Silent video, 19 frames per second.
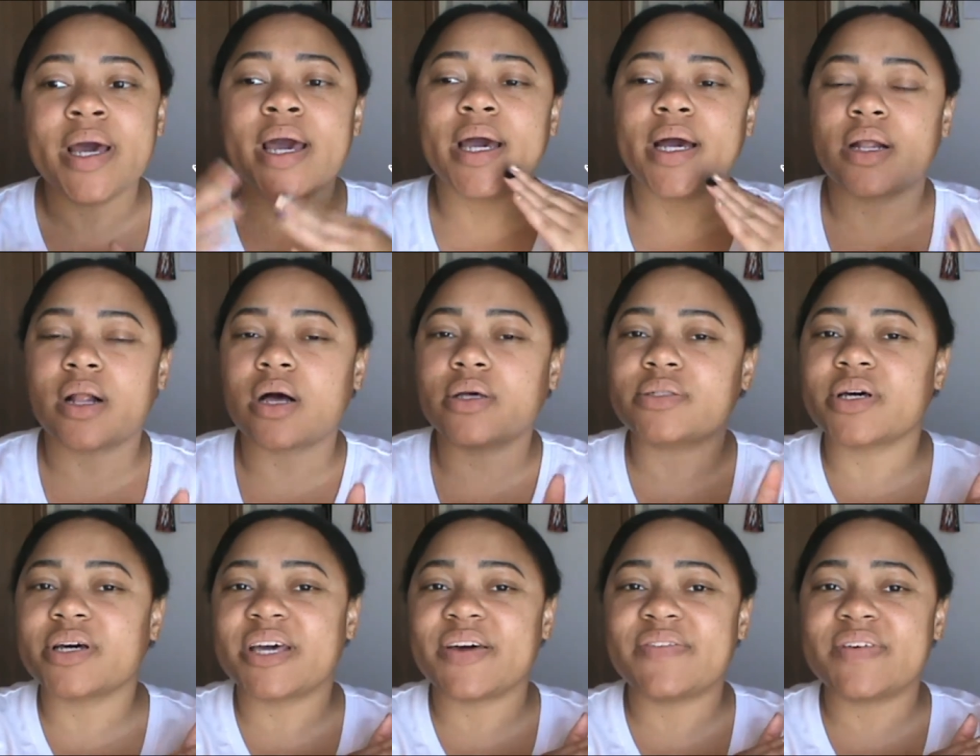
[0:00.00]
and
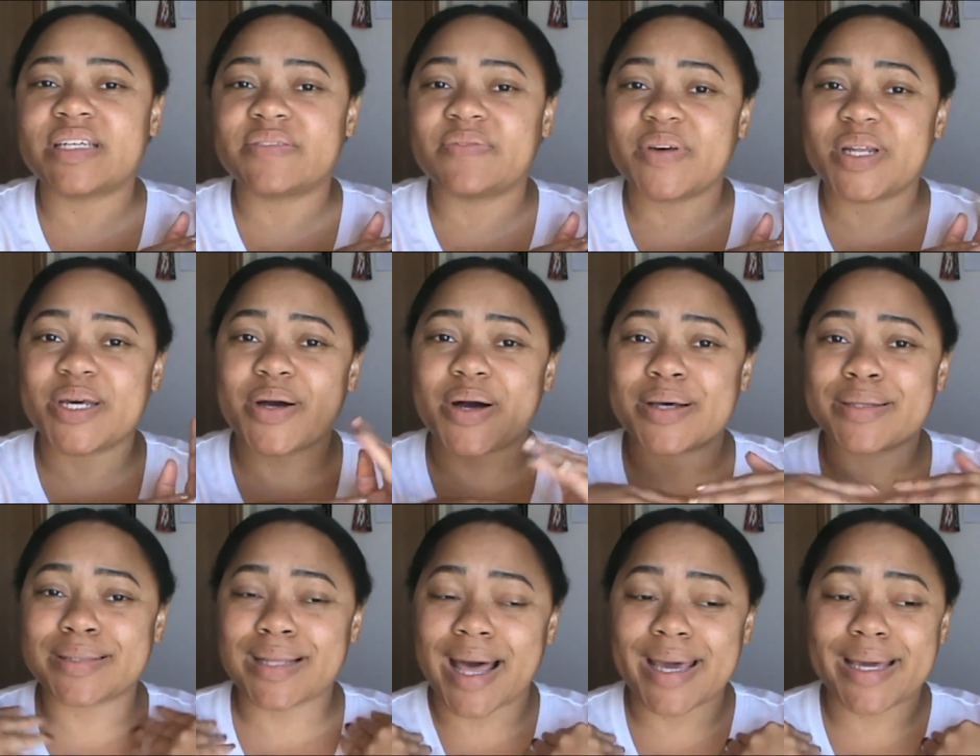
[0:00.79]
also give this video a
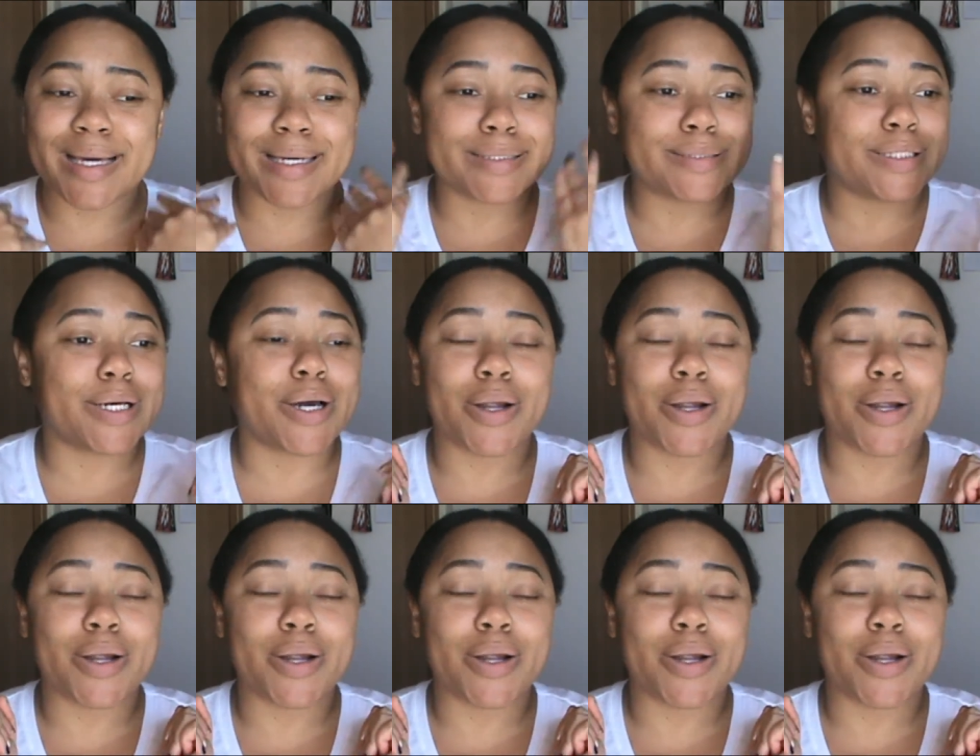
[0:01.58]
like because you're